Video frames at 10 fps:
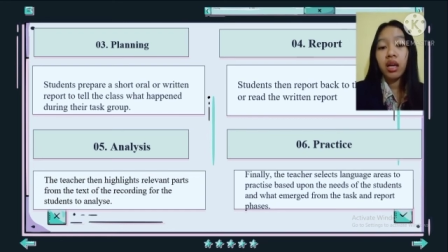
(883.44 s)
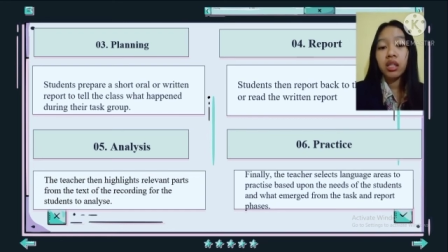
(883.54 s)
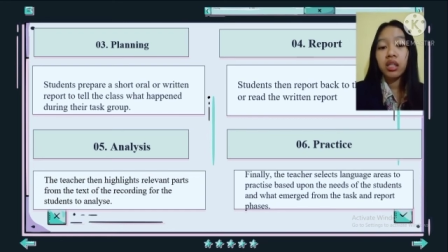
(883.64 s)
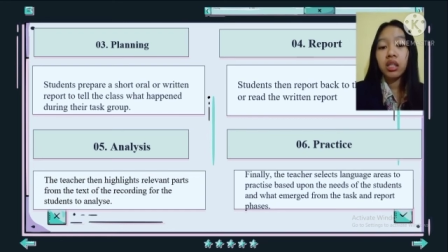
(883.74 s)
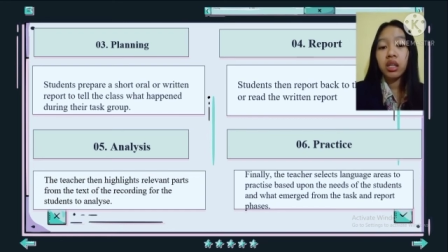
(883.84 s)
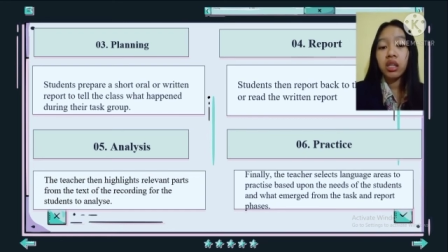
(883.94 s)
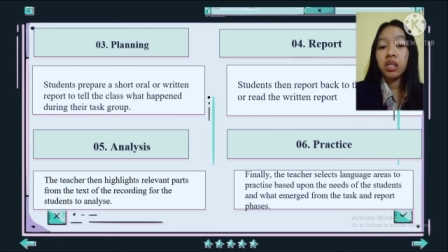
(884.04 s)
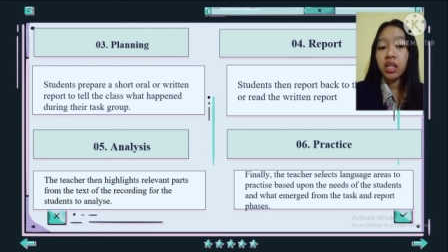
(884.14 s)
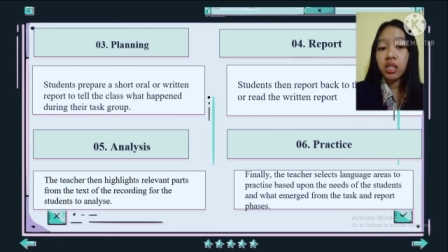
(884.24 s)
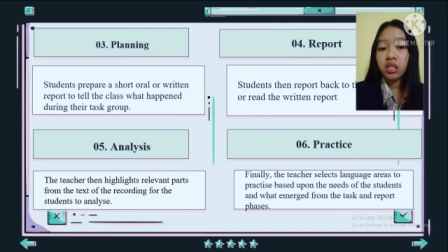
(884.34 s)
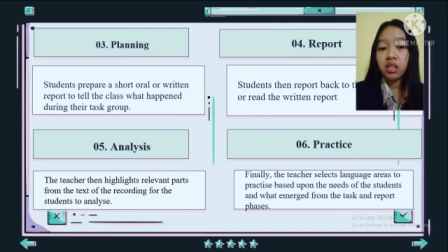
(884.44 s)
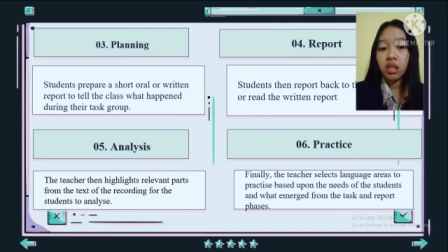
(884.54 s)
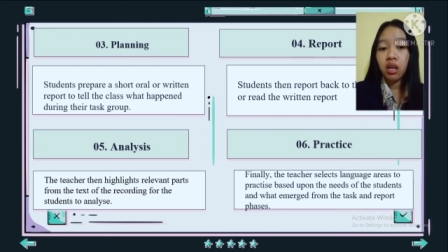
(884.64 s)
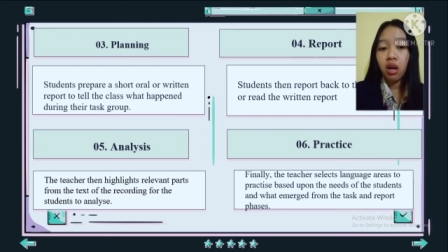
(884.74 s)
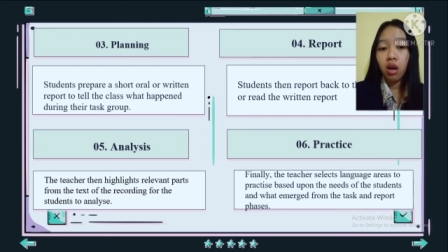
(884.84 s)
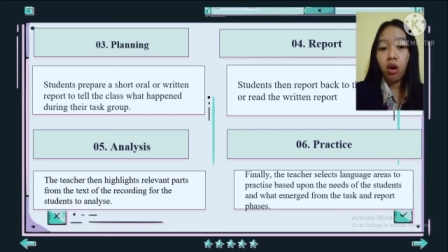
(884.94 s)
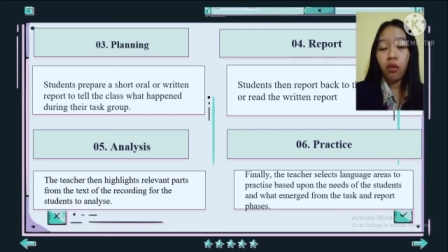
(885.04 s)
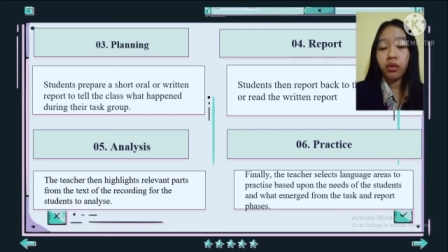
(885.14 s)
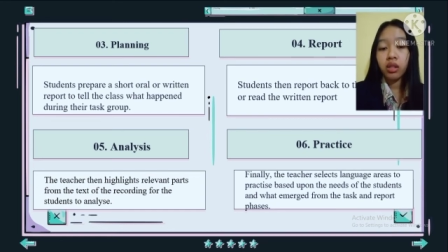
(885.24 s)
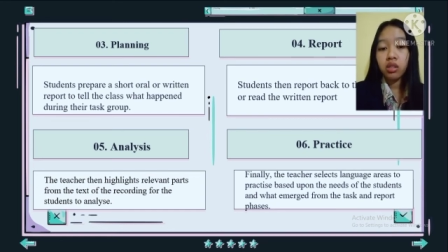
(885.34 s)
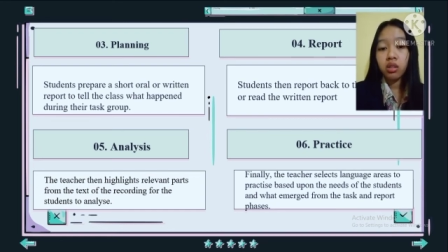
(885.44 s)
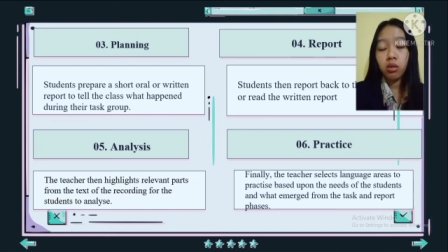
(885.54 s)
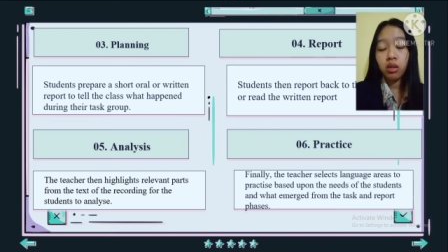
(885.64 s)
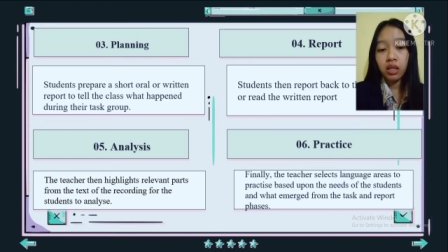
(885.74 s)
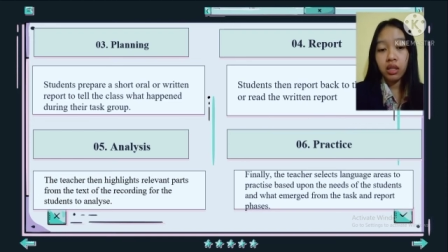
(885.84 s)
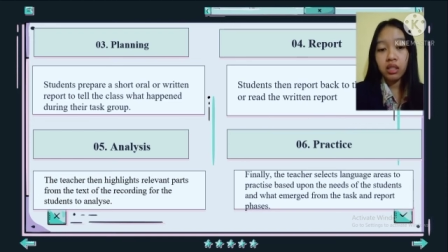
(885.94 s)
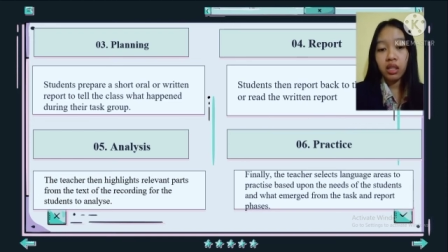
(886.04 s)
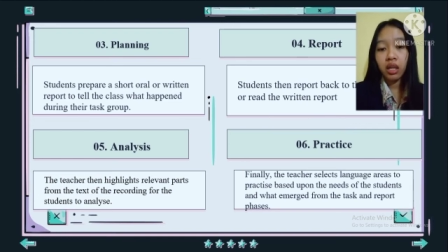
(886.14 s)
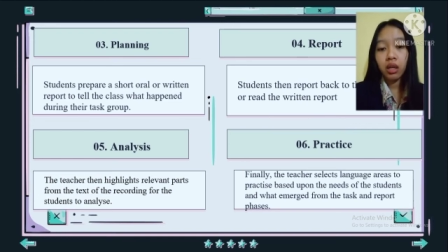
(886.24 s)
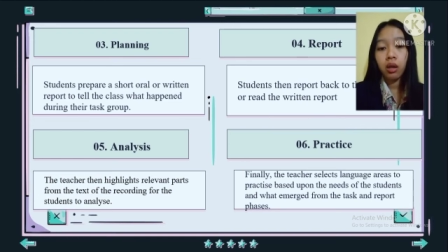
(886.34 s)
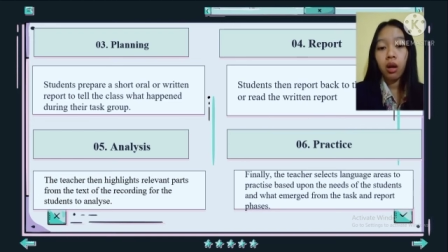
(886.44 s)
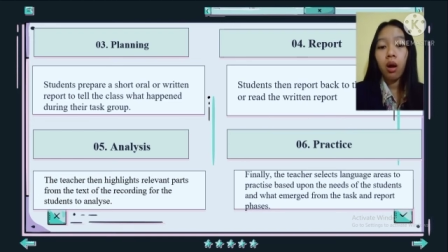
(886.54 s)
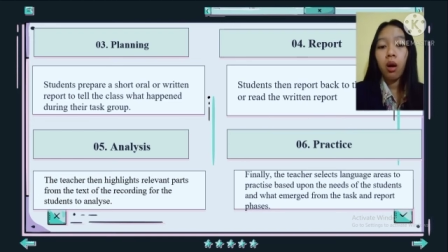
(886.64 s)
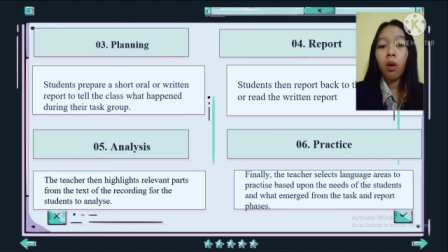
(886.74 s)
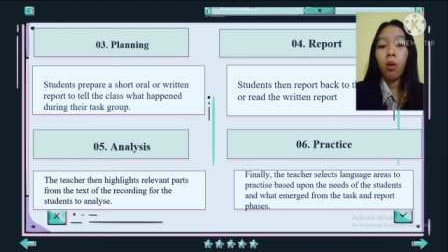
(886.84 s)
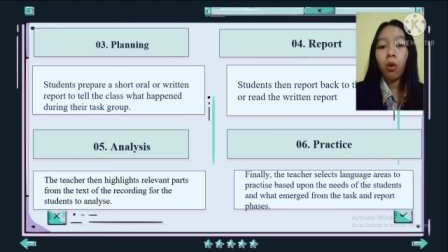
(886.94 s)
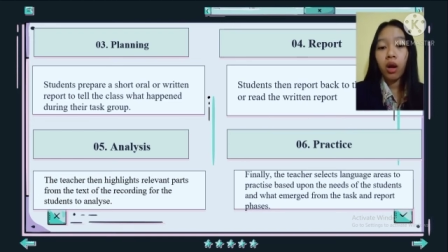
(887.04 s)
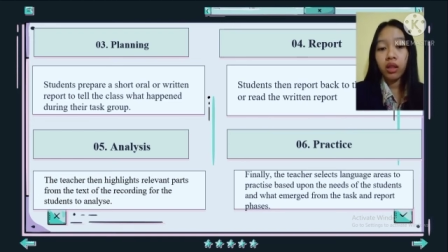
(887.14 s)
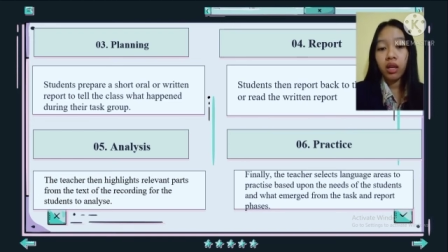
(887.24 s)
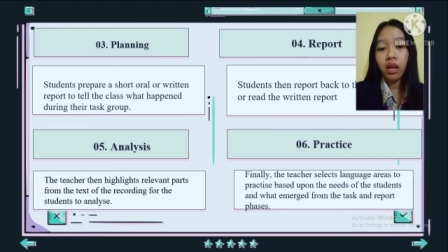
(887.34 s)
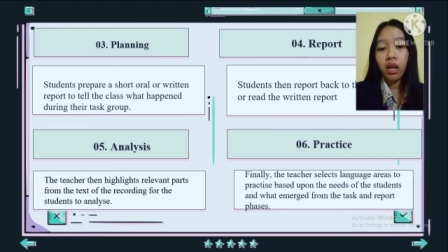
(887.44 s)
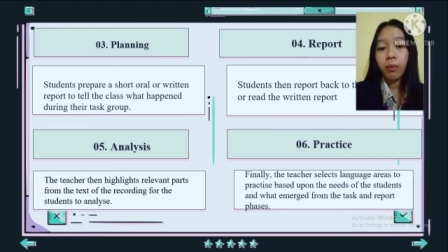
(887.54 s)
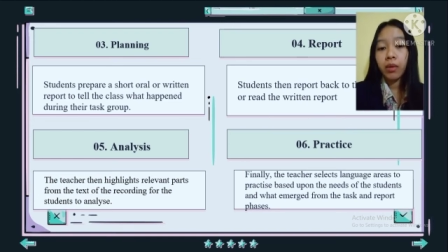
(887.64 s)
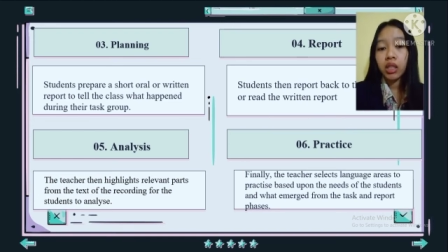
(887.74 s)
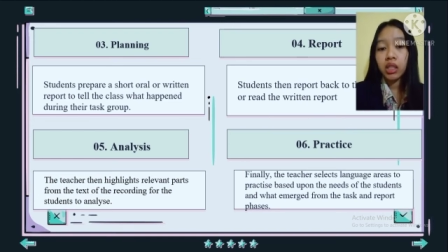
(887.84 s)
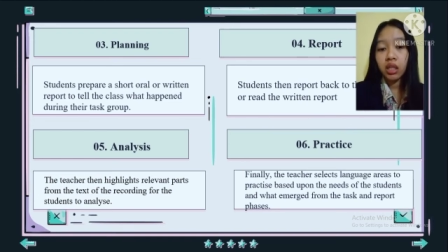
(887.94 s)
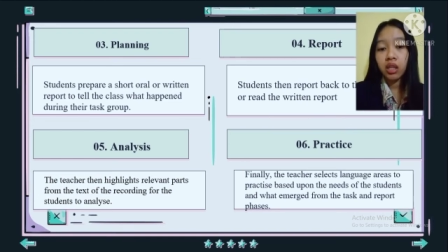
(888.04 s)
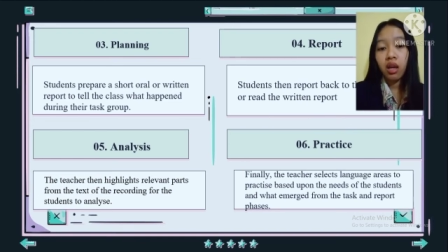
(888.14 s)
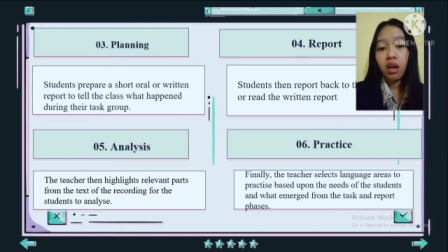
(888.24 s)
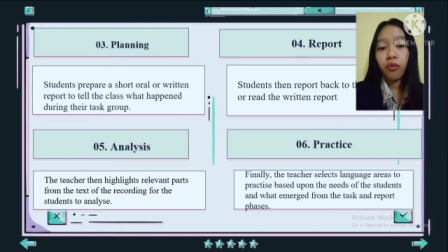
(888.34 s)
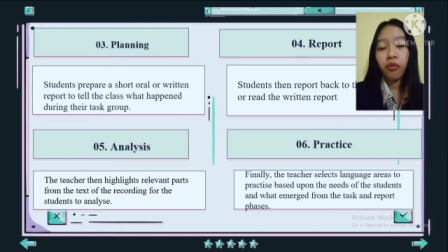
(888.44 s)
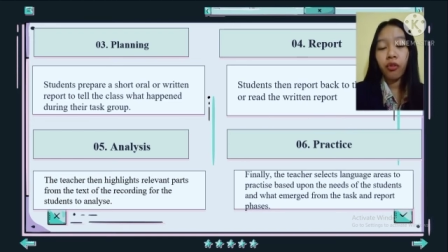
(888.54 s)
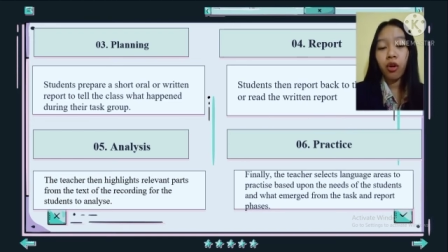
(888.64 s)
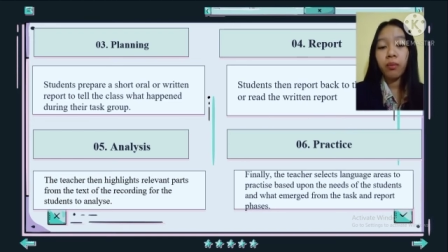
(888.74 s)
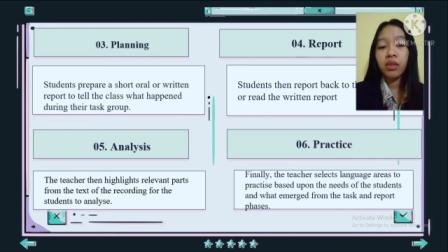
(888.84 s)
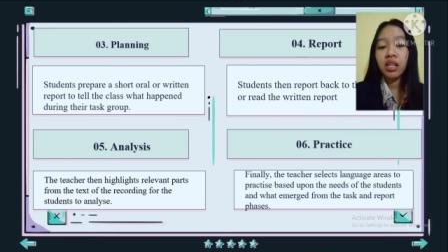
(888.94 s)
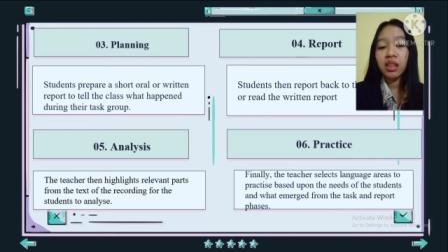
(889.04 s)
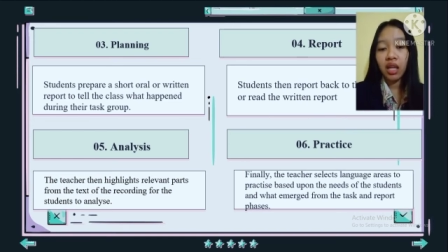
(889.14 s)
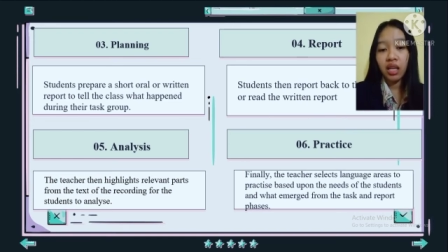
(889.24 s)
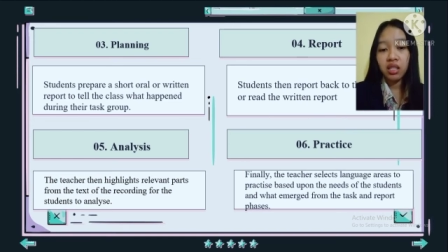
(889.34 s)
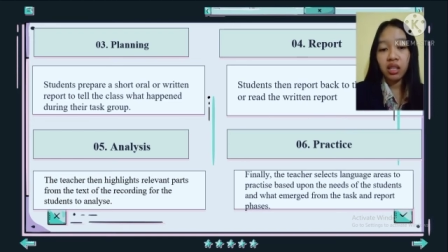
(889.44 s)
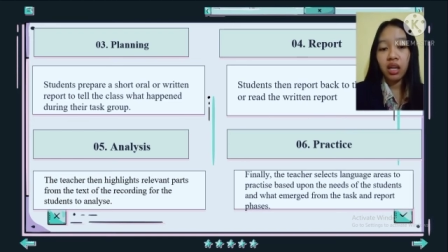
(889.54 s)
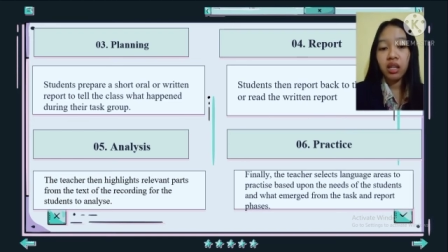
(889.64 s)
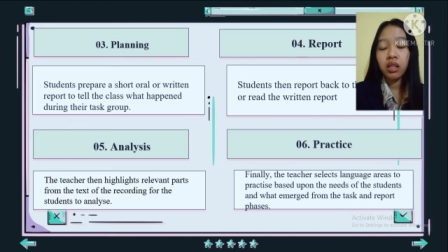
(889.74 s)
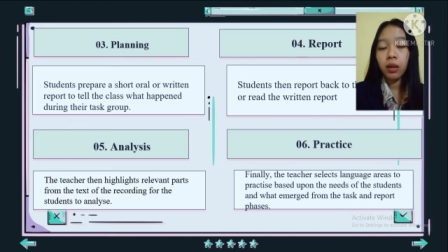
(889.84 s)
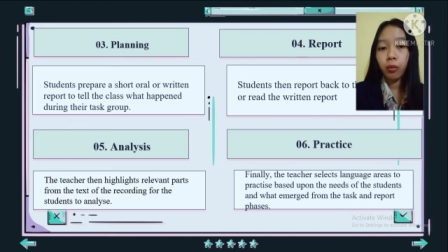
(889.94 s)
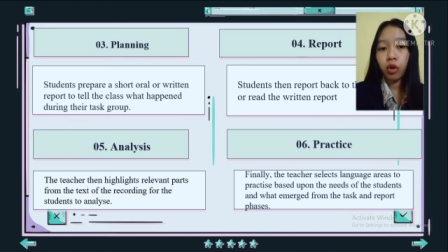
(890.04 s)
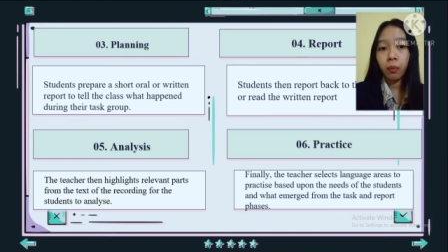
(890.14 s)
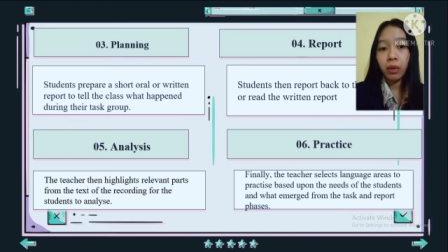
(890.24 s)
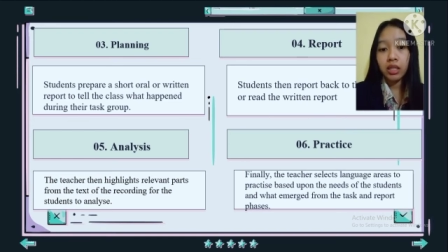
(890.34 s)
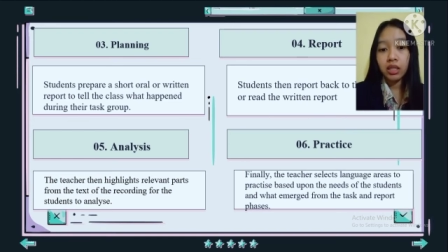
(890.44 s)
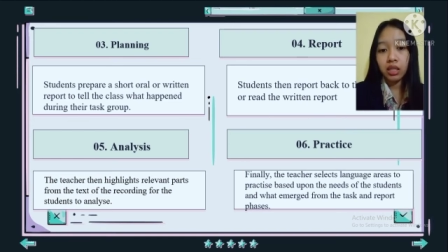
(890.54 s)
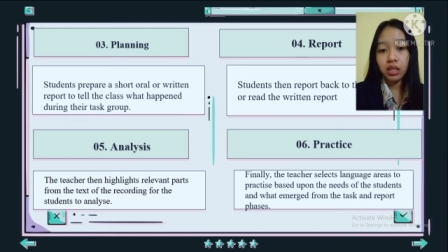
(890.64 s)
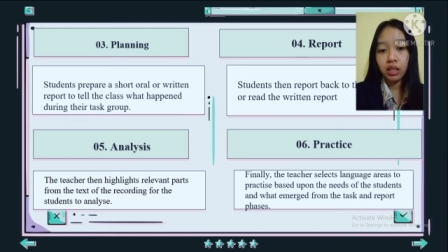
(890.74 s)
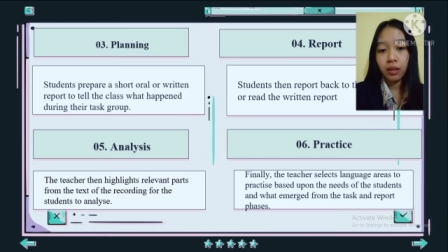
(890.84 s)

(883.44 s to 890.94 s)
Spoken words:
the needs of the students and what emerged from the task and report basis.